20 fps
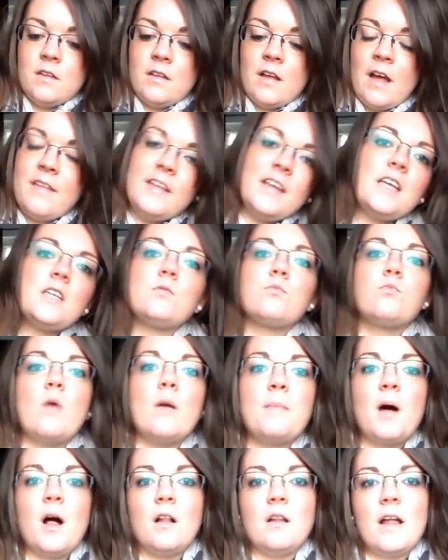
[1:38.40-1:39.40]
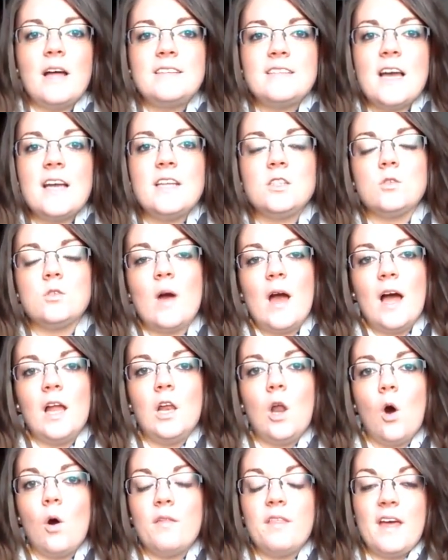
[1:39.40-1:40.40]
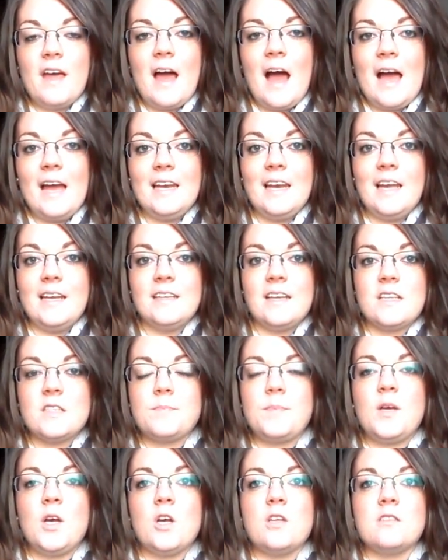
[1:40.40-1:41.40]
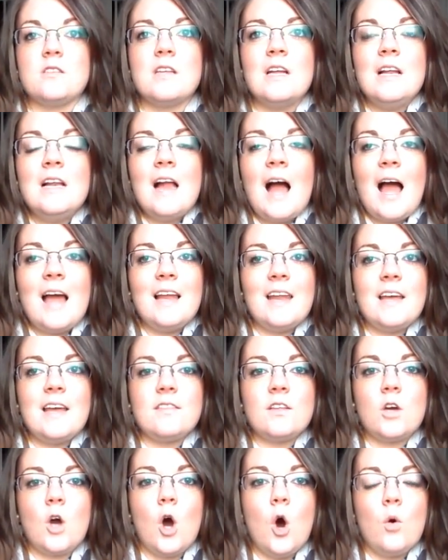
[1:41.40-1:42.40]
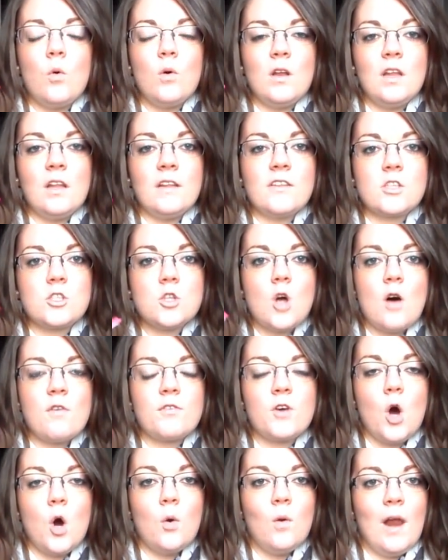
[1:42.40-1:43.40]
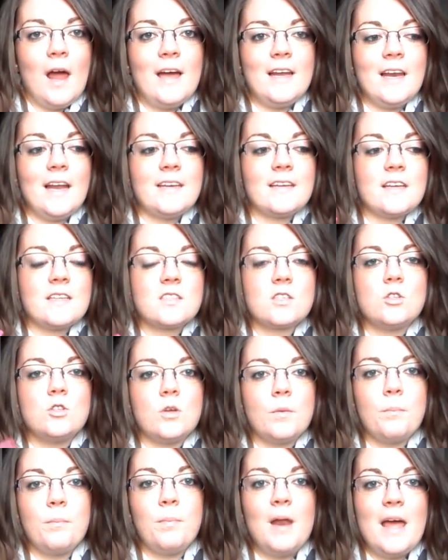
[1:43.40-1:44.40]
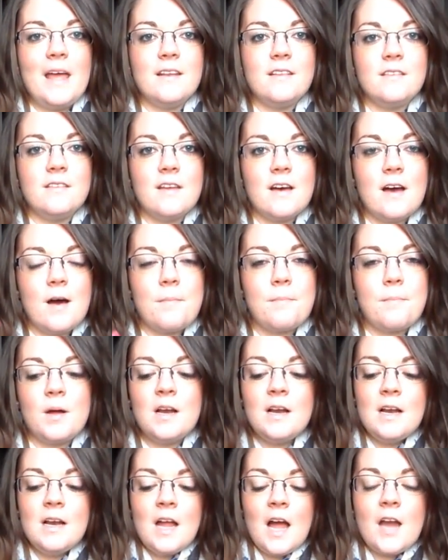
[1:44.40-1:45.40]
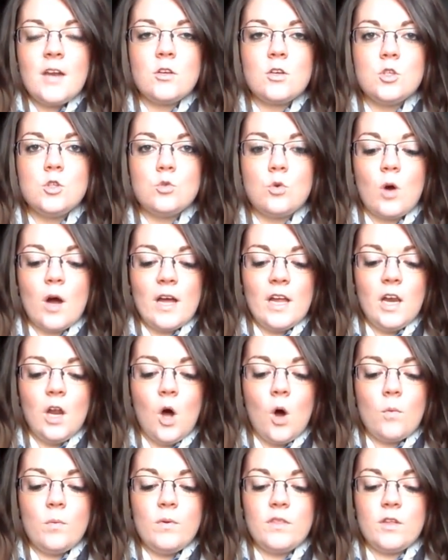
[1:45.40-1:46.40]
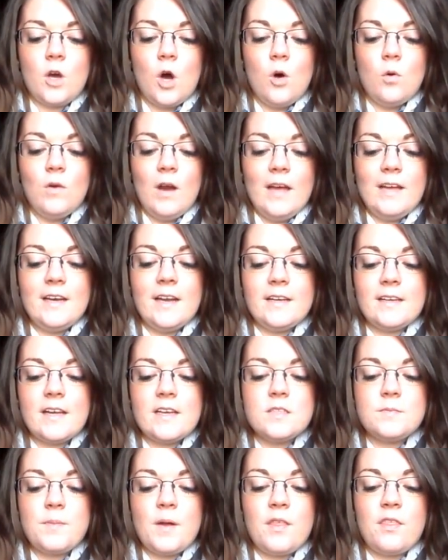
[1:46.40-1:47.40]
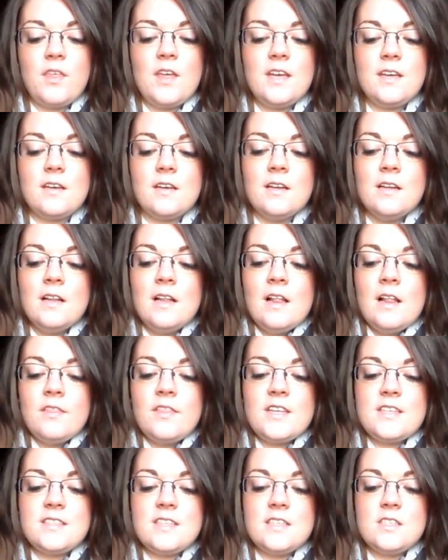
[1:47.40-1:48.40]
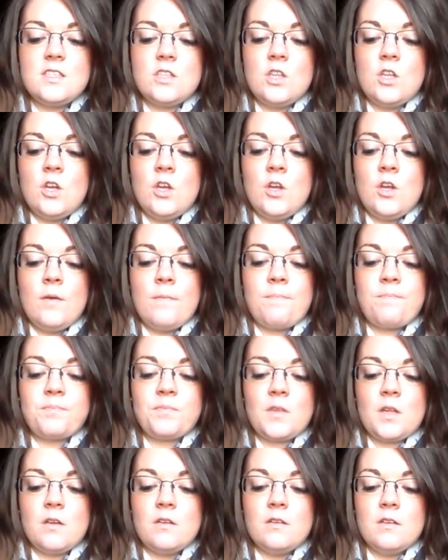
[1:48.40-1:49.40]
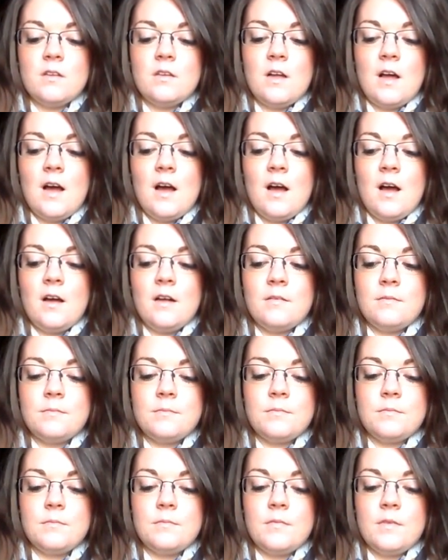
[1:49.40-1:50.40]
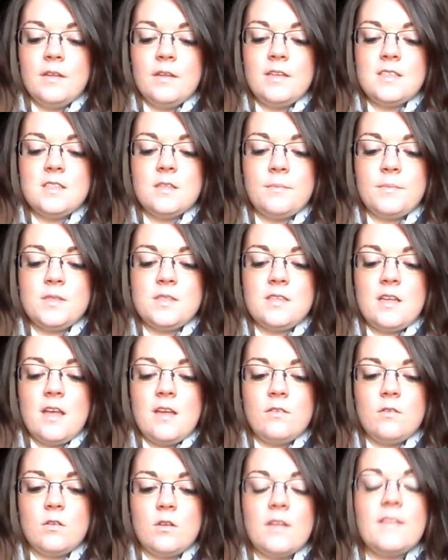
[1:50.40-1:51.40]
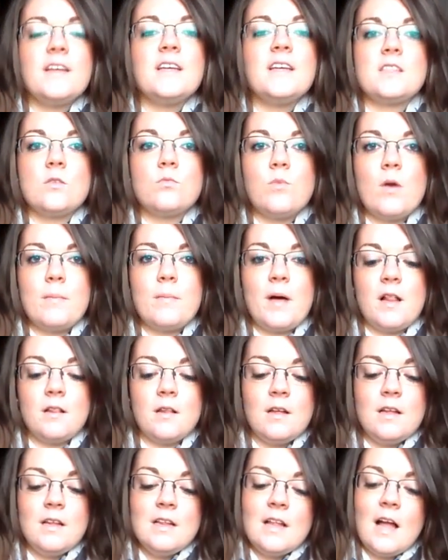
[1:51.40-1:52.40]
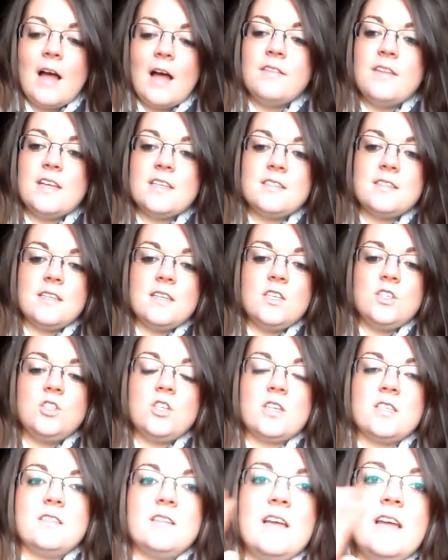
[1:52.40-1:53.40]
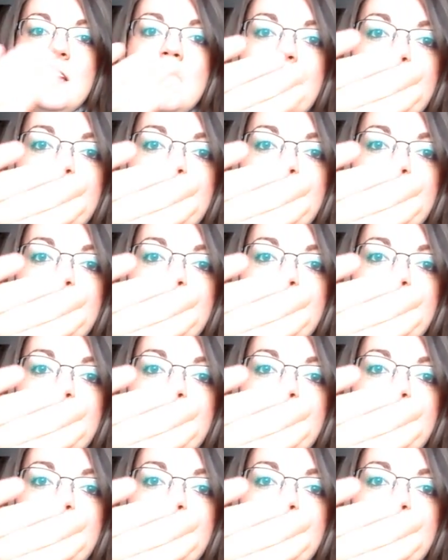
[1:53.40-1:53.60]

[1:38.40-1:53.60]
I think it's Rimmel. I tend to wear a lot of their eyeliners because I like the soft kohl eyeliners, because you can blend them and you can do quite a lot with the kohl eyeliners. But I think this is the I think it's number 7. No, I think it's the Rimmel, and this is just in